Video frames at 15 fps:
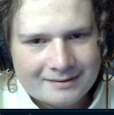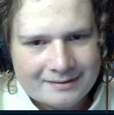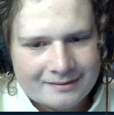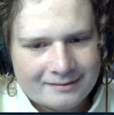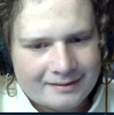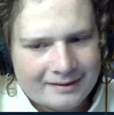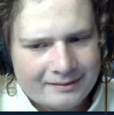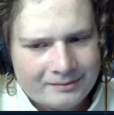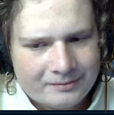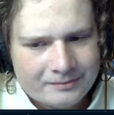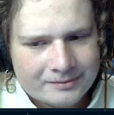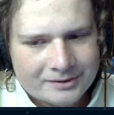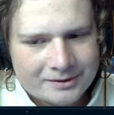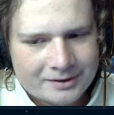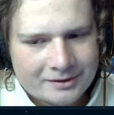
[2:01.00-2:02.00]
now
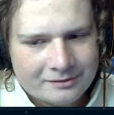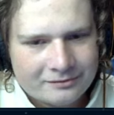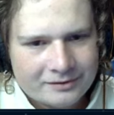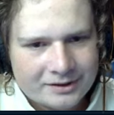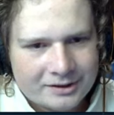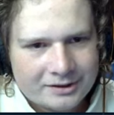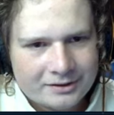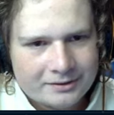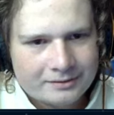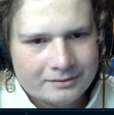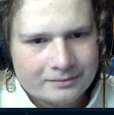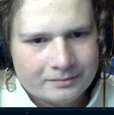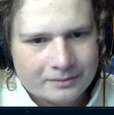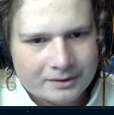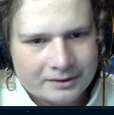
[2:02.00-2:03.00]
Stockfish
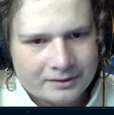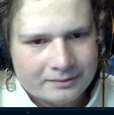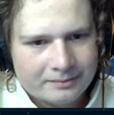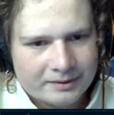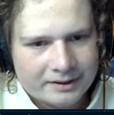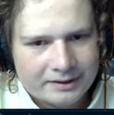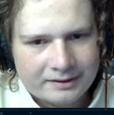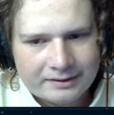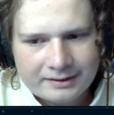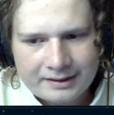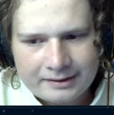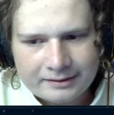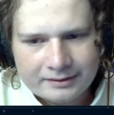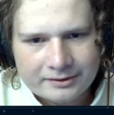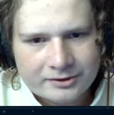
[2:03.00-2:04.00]
wanted to play an
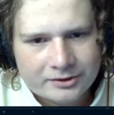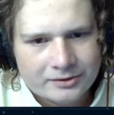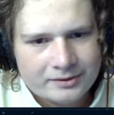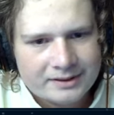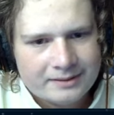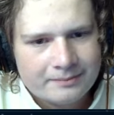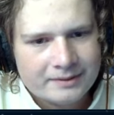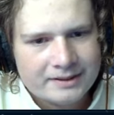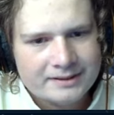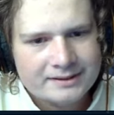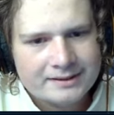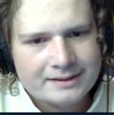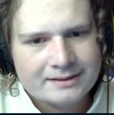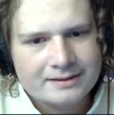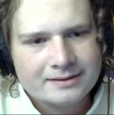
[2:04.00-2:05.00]
Italian, so he plays
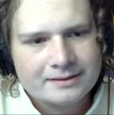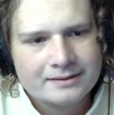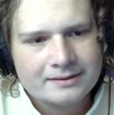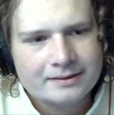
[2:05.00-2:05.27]
this,